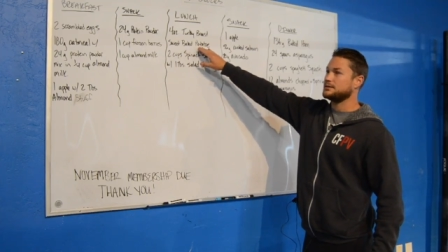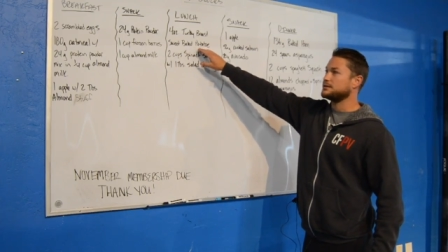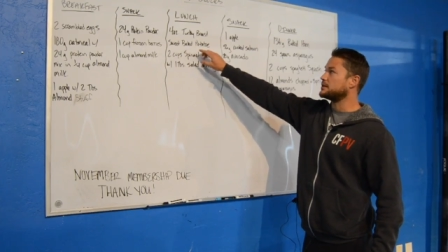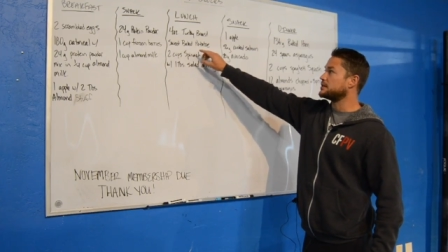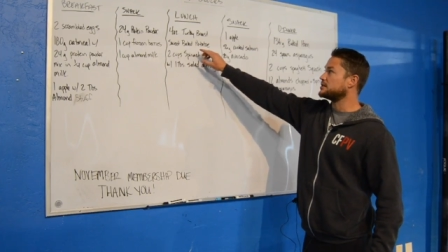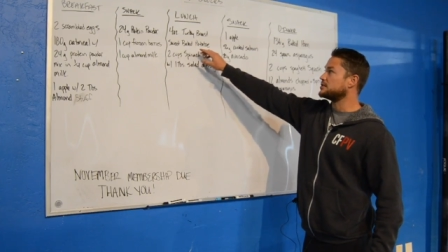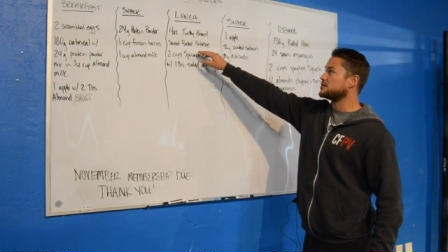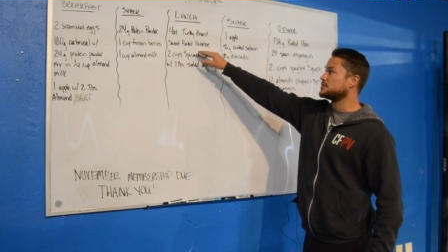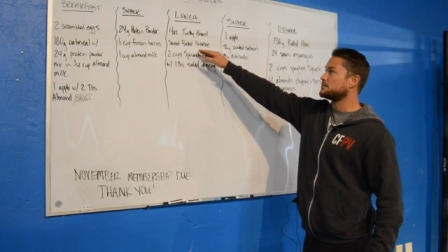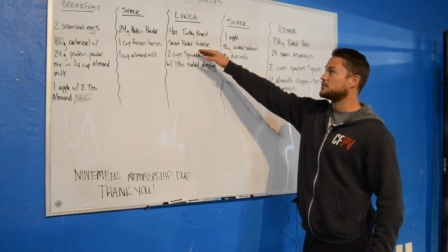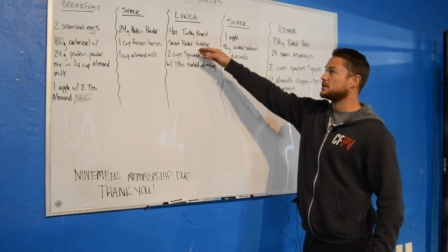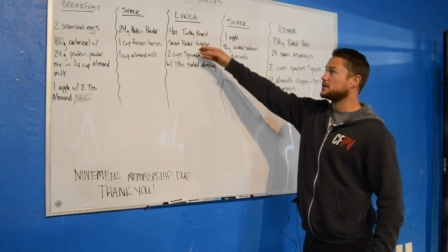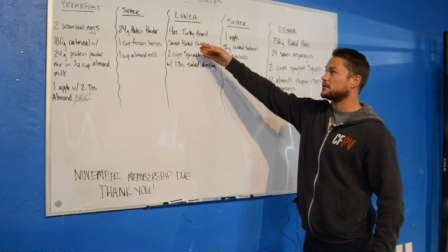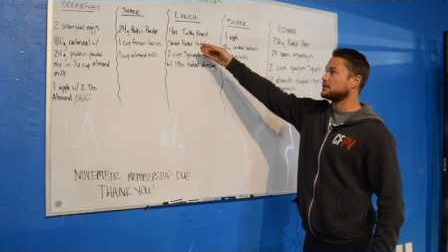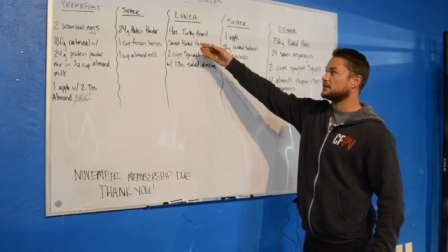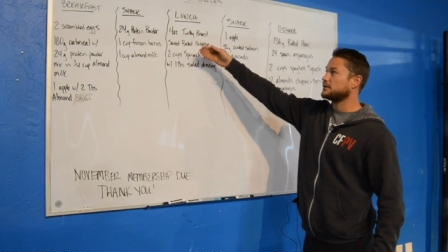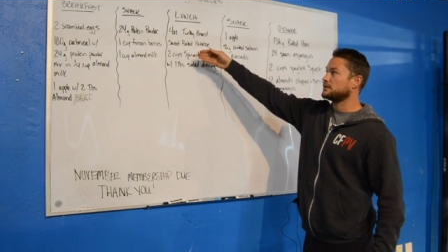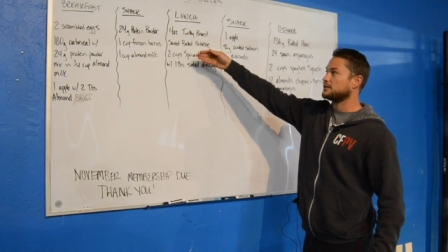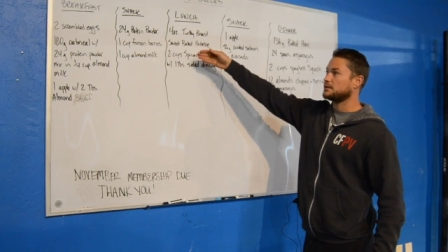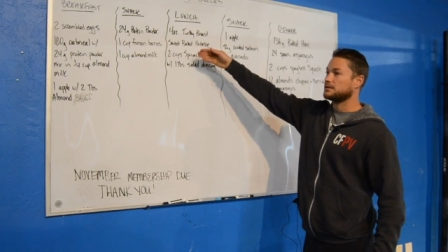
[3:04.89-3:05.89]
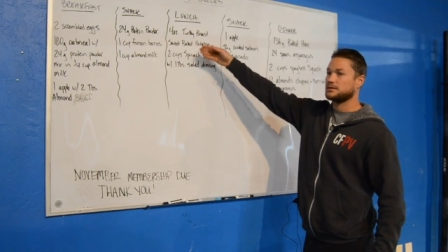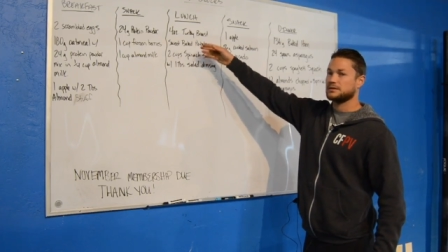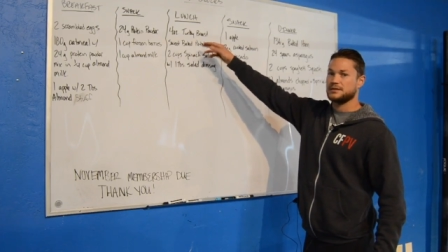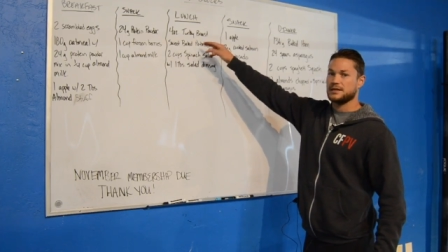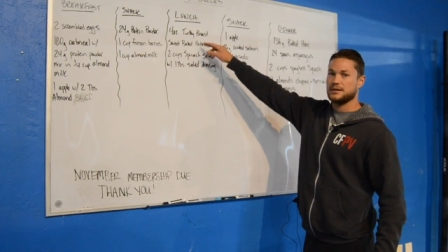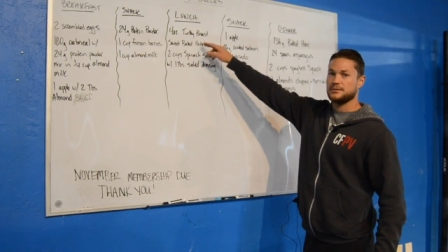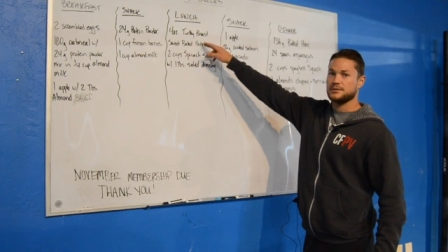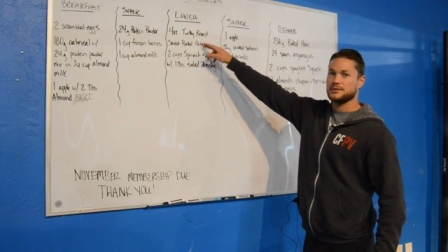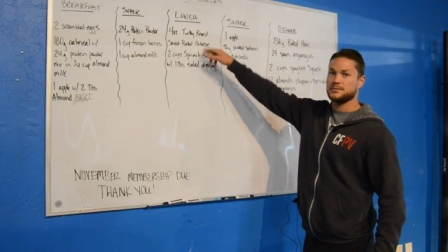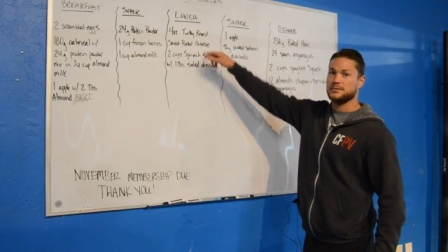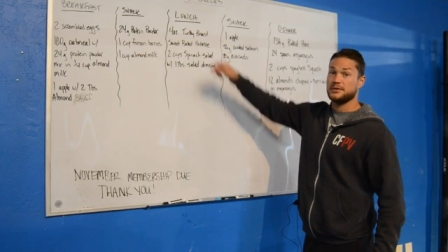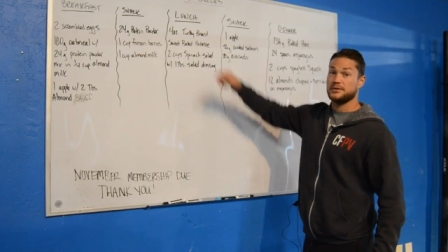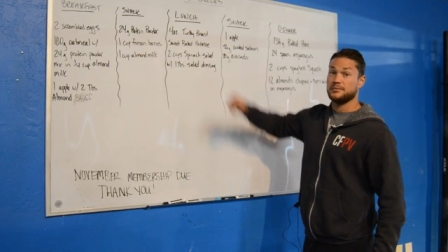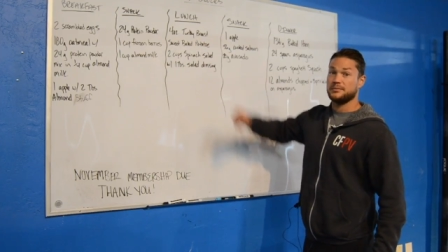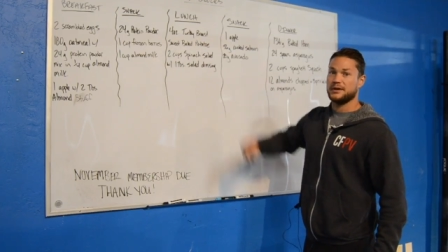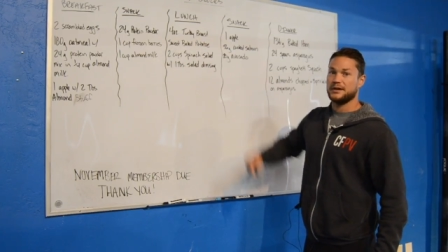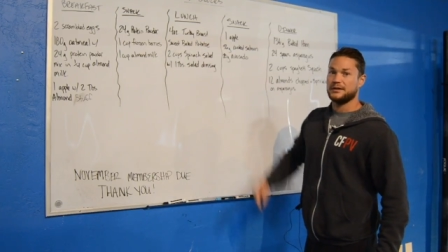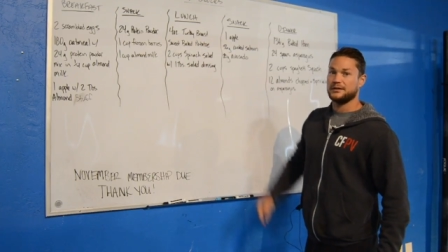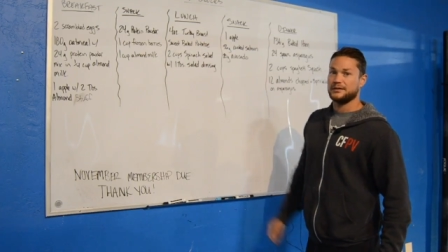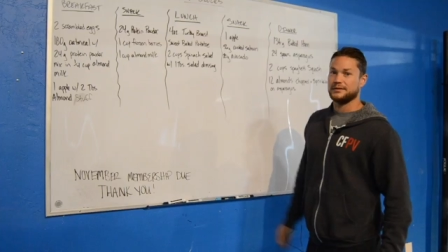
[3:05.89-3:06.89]
you could just put a little tablespoon
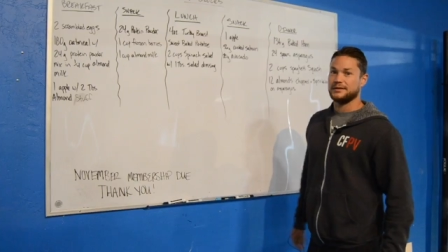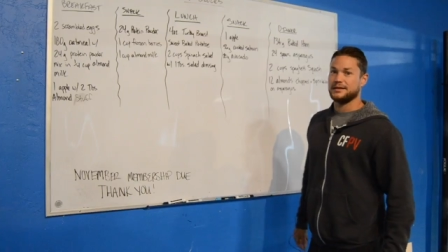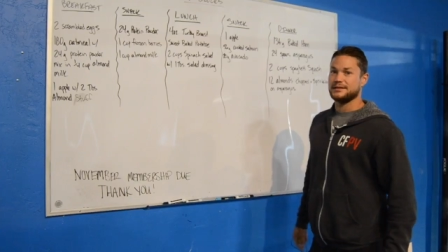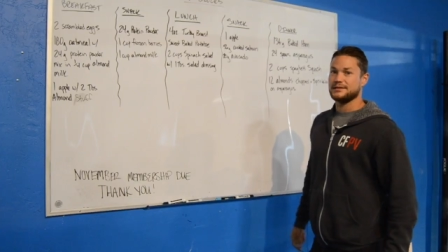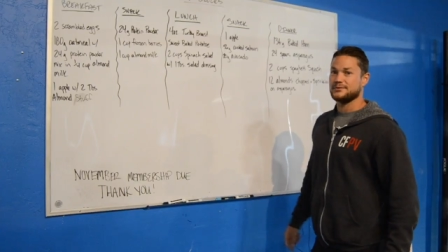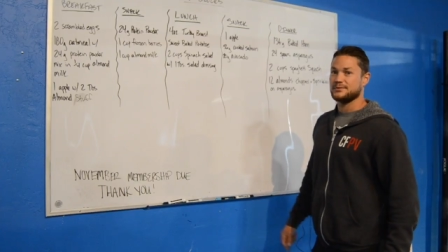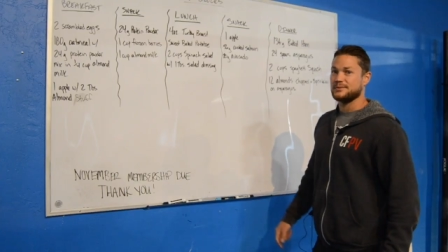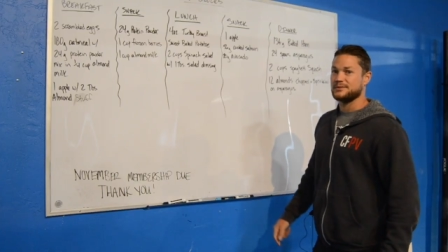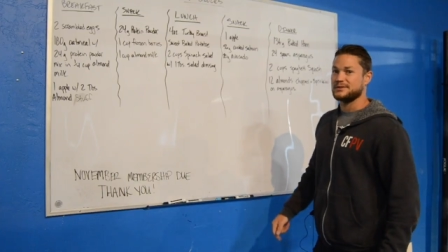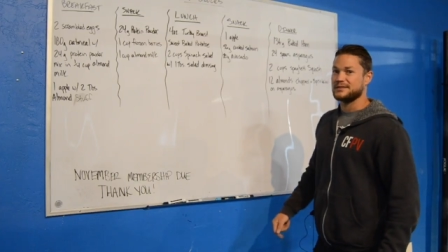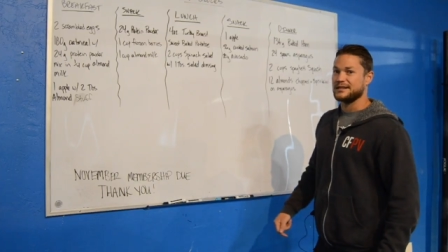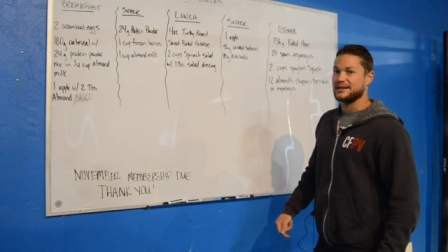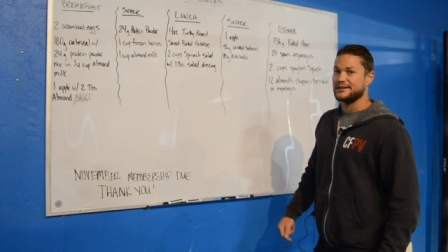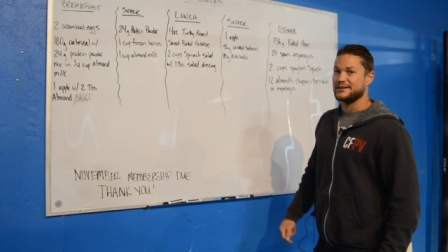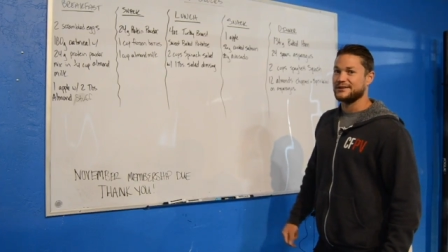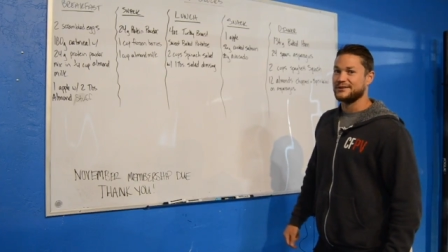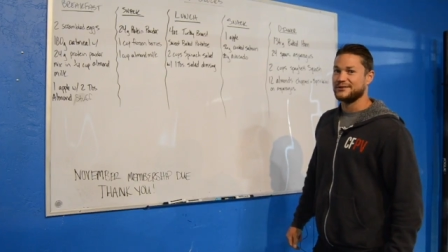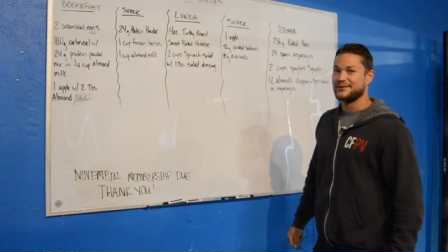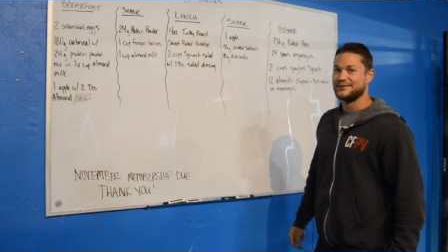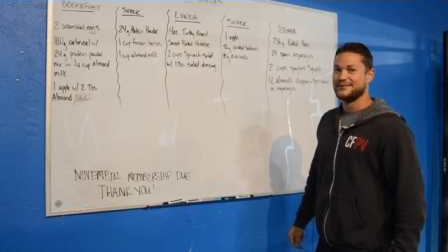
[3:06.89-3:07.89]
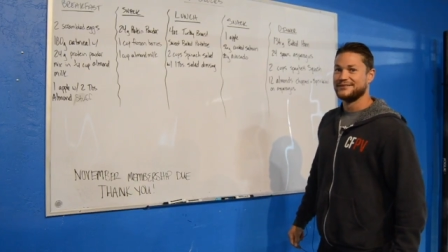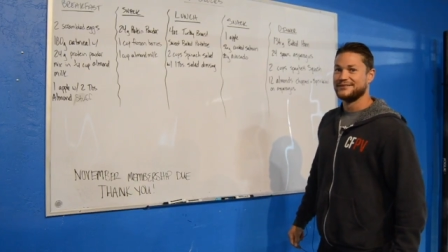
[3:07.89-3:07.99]
of butter on that sweet potato.